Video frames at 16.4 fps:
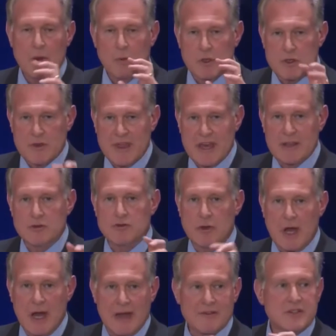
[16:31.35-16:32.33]
which then
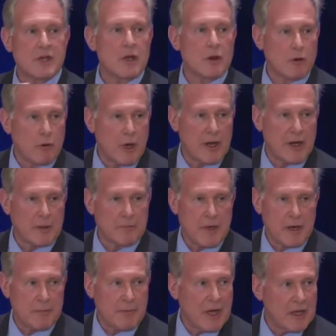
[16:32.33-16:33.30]
drives chronic
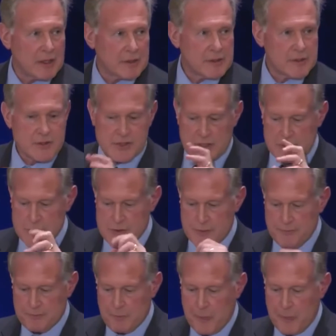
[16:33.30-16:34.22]
metabolic disease.